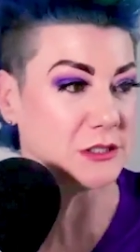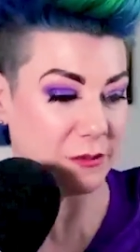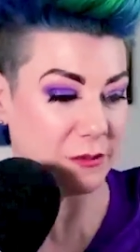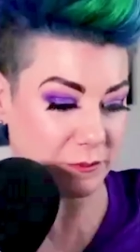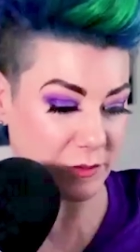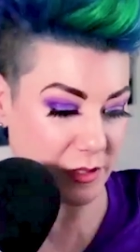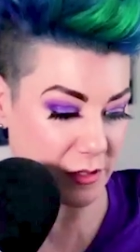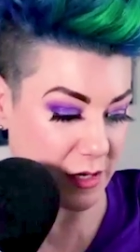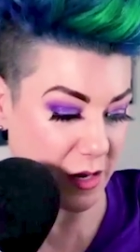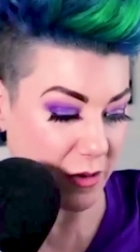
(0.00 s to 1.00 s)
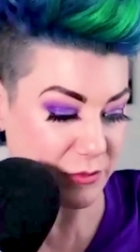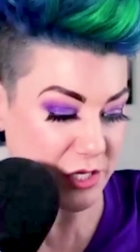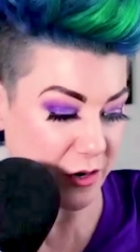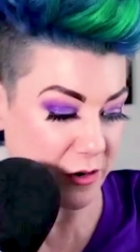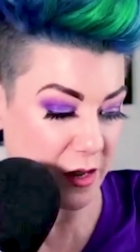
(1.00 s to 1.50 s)
I'm uh now I'm
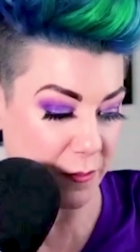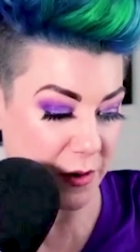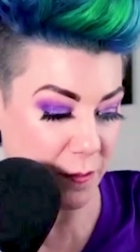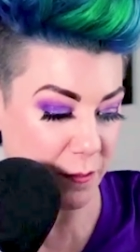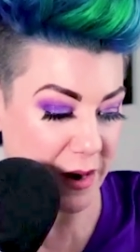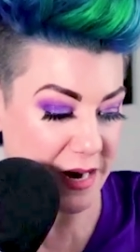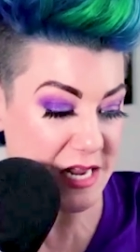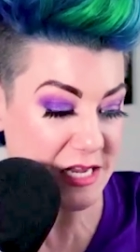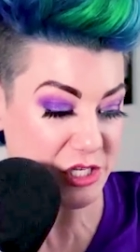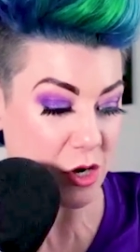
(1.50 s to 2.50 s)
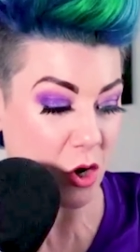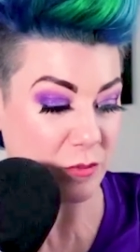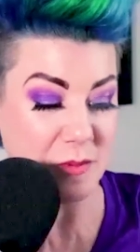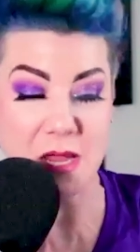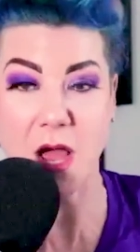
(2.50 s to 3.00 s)
tearing up here. My niece
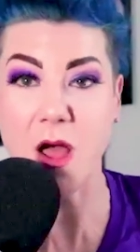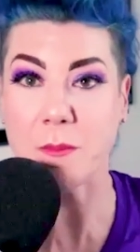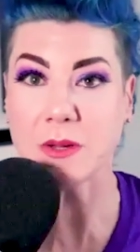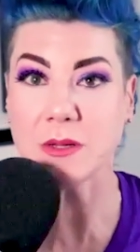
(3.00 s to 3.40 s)
called me up